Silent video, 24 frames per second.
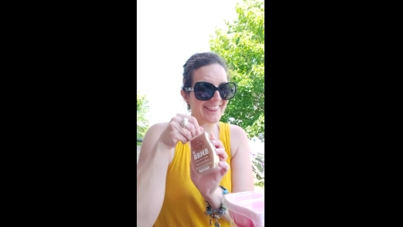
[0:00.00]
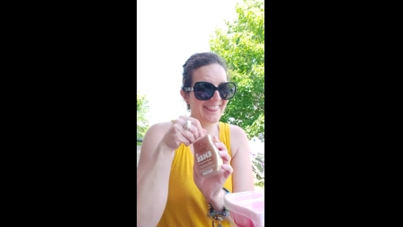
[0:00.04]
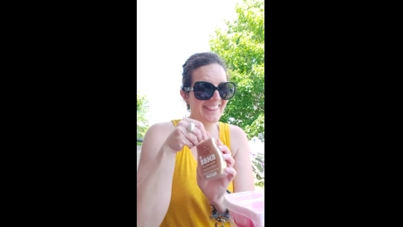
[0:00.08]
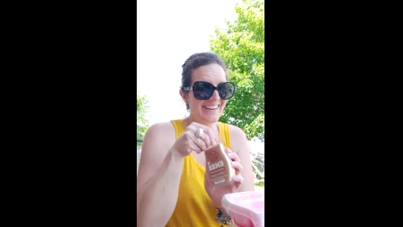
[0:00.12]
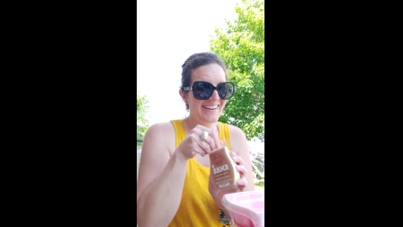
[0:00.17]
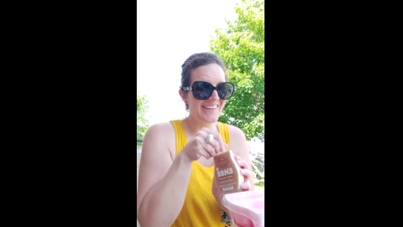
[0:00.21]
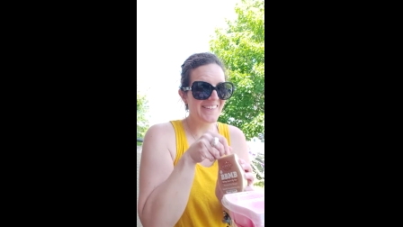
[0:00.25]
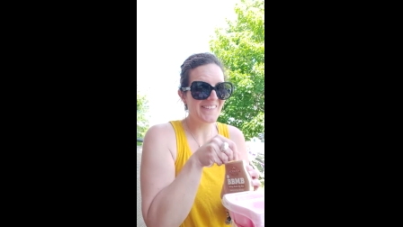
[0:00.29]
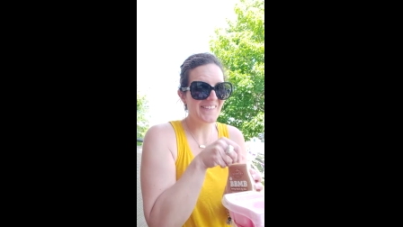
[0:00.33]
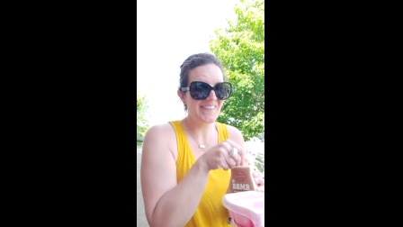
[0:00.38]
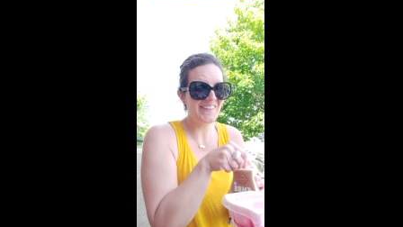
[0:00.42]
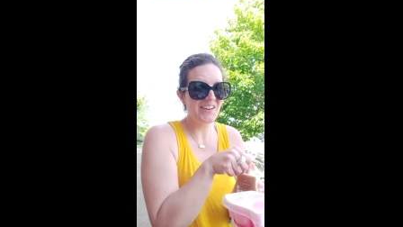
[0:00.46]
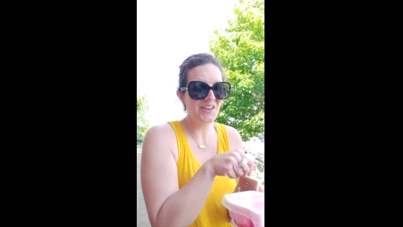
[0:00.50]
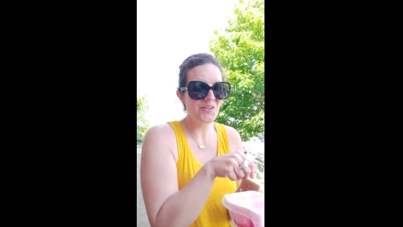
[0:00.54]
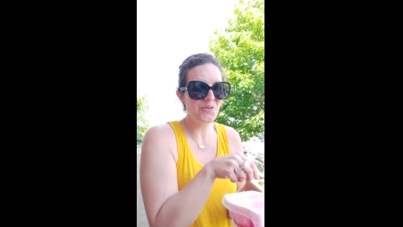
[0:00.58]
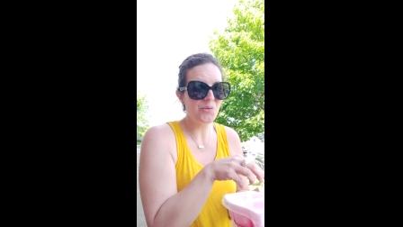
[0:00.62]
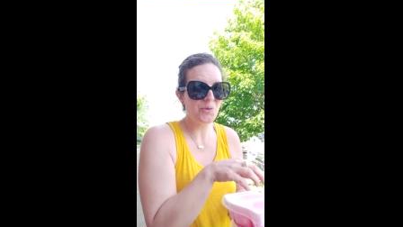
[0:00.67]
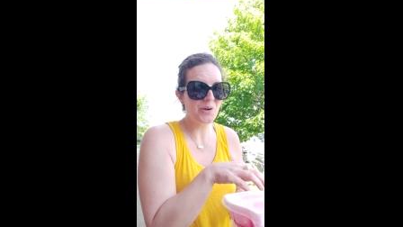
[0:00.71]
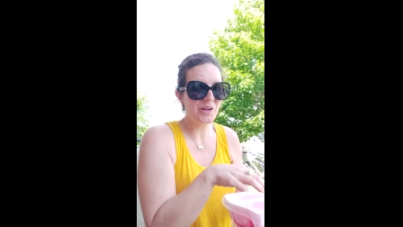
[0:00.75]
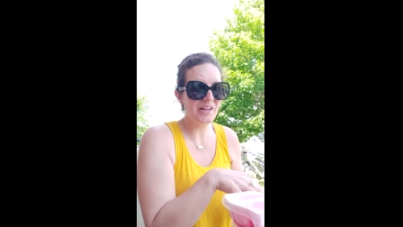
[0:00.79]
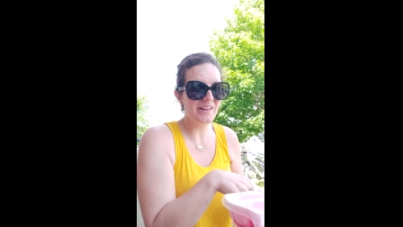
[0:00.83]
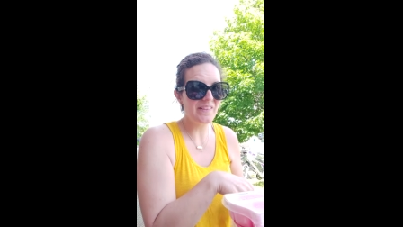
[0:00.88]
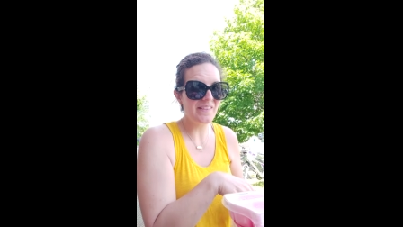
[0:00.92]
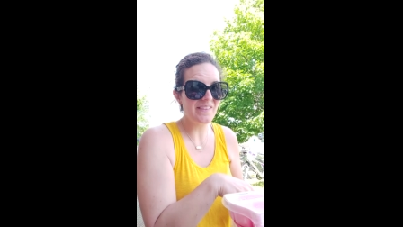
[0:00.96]
This is
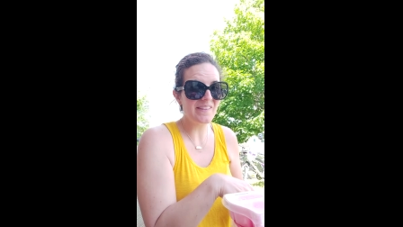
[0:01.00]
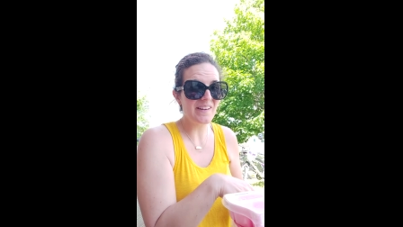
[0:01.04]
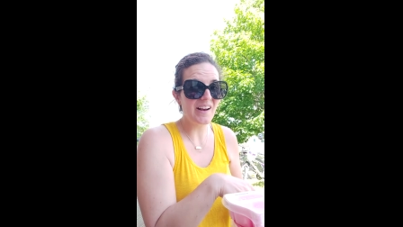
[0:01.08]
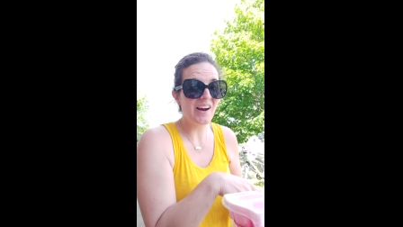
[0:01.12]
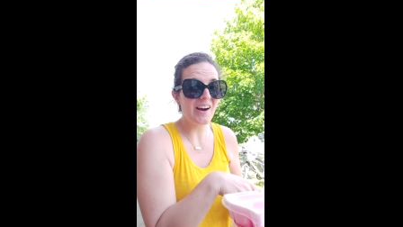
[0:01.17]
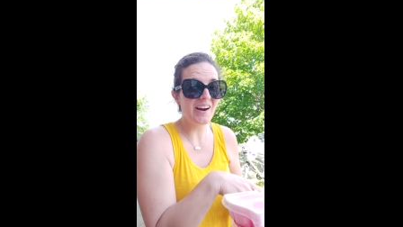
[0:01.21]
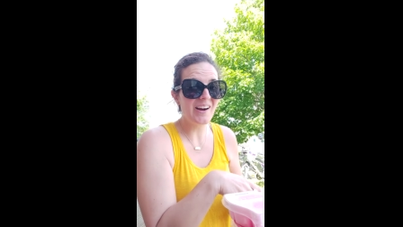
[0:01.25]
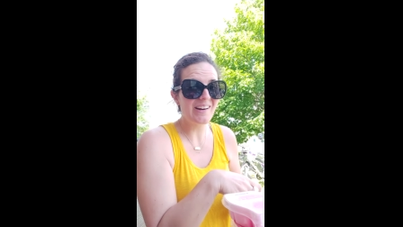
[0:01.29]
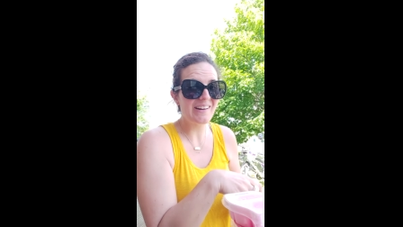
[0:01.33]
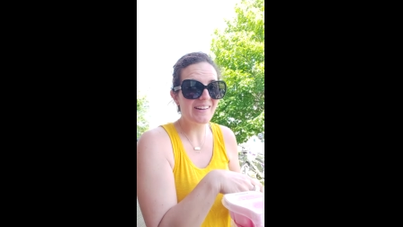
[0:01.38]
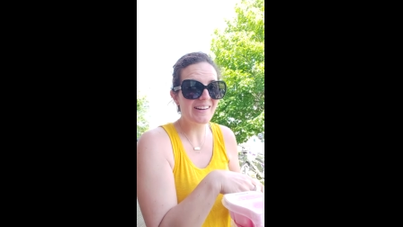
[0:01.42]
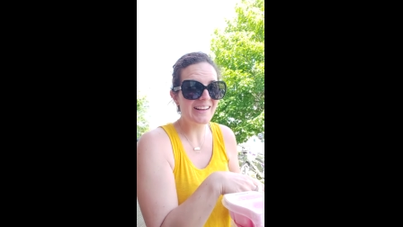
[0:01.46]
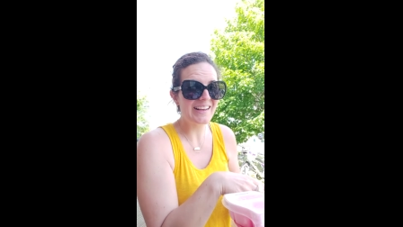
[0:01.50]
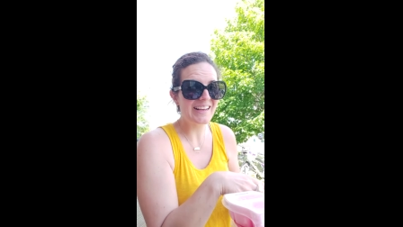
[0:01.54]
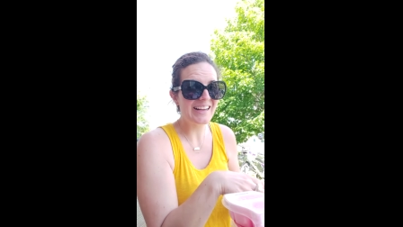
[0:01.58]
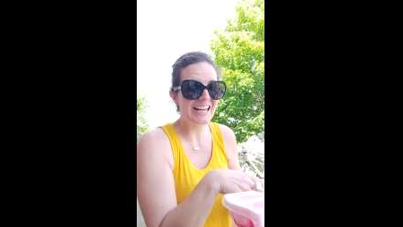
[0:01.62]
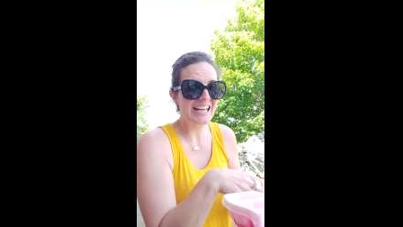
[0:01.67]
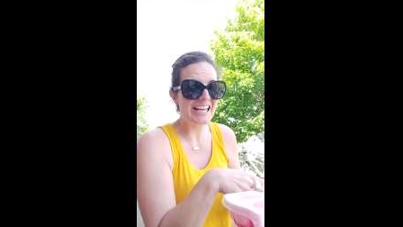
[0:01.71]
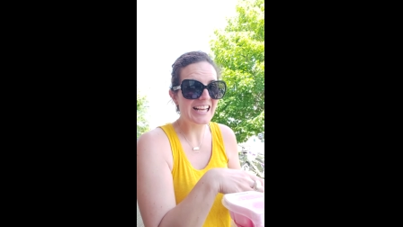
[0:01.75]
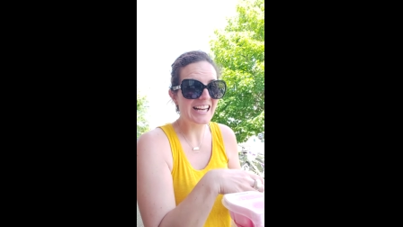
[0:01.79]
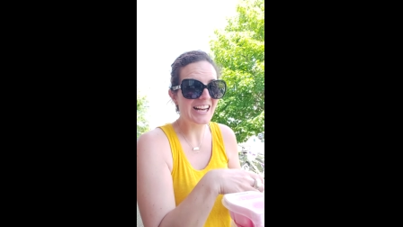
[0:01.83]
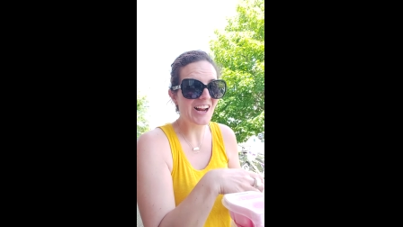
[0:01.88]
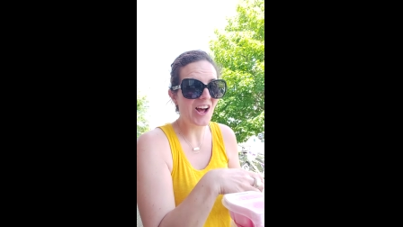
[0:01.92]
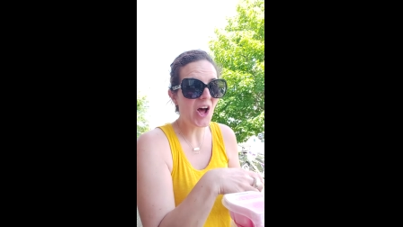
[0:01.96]
what started
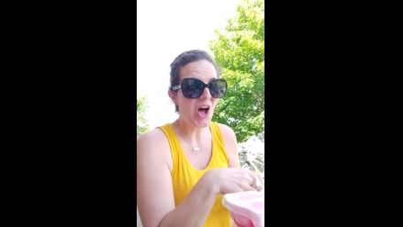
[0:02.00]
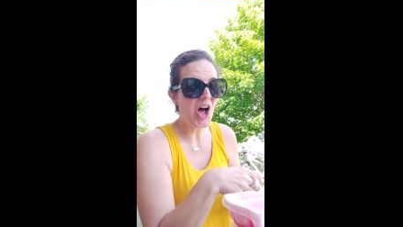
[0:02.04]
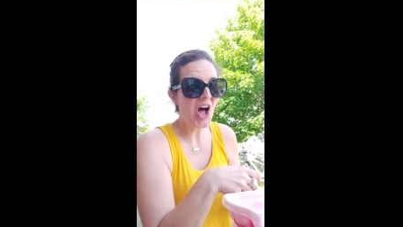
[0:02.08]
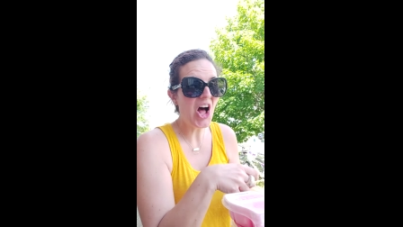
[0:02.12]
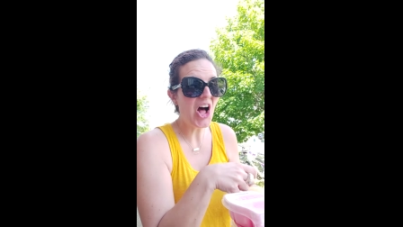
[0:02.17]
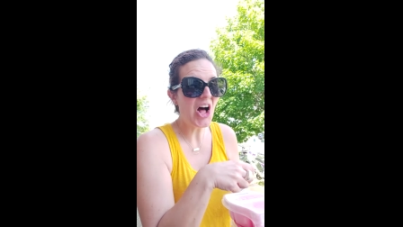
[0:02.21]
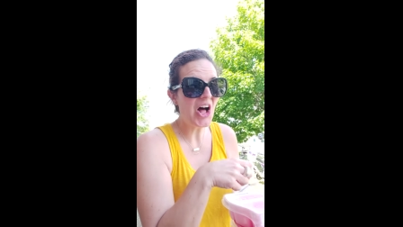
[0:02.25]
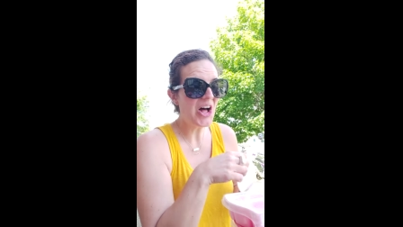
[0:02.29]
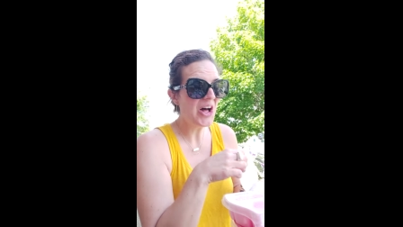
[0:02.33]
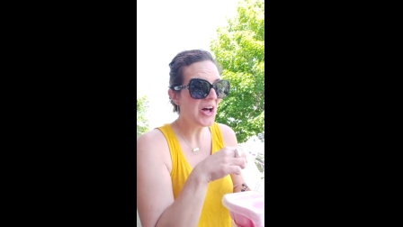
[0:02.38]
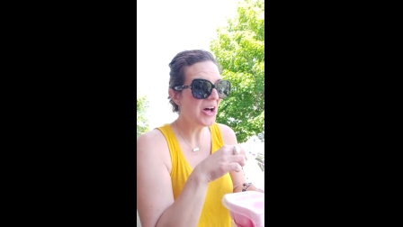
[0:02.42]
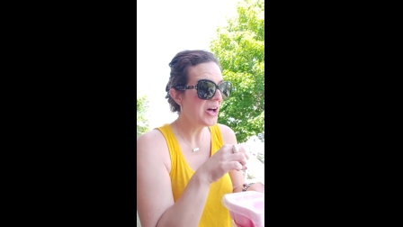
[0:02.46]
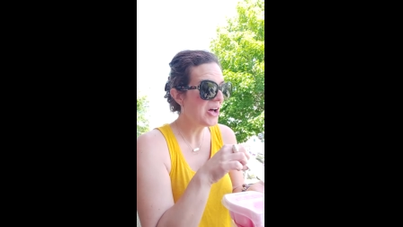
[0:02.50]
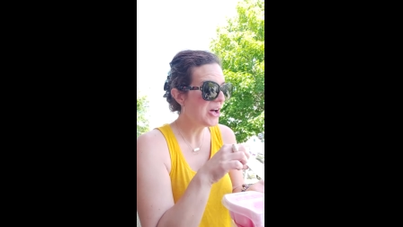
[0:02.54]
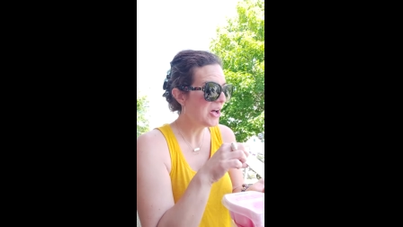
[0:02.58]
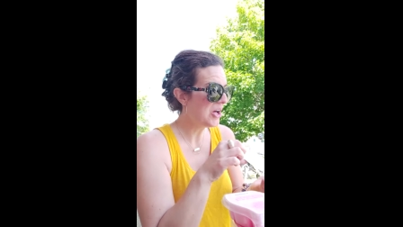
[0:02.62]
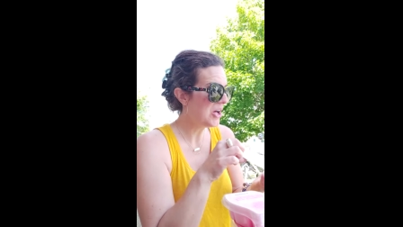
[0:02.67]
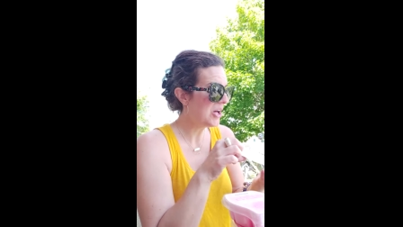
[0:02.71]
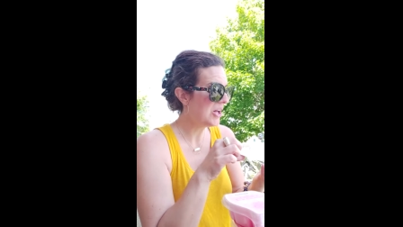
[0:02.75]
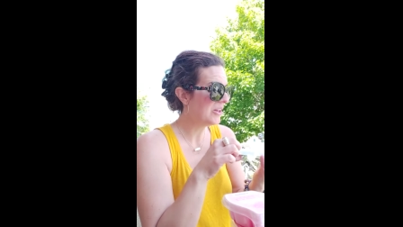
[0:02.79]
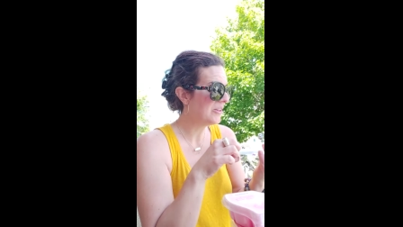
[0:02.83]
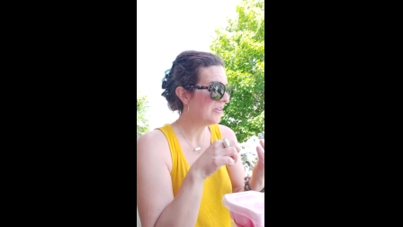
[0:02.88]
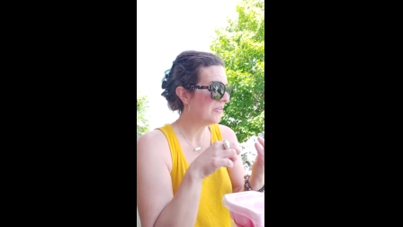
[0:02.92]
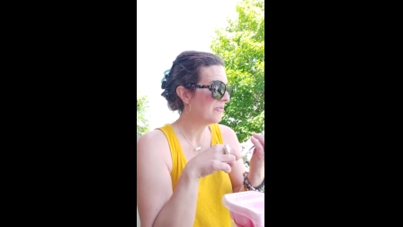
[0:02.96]
it
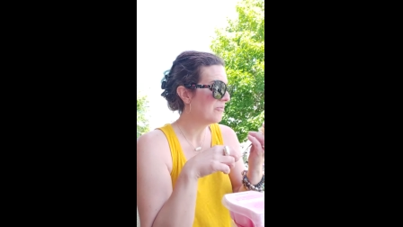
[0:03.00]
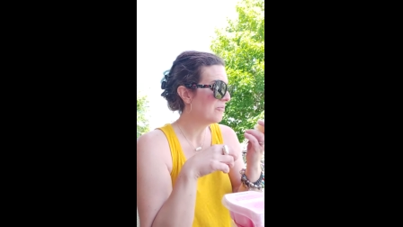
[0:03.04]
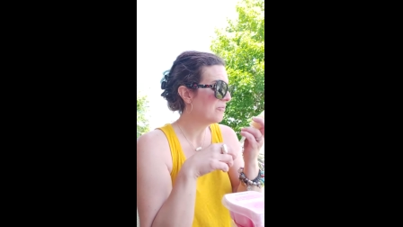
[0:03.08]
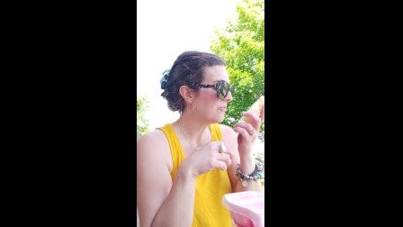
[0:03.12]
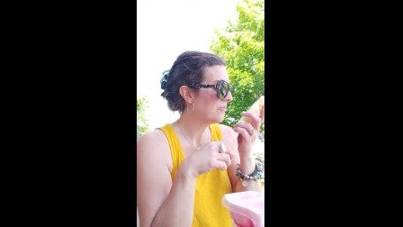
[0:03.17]
all.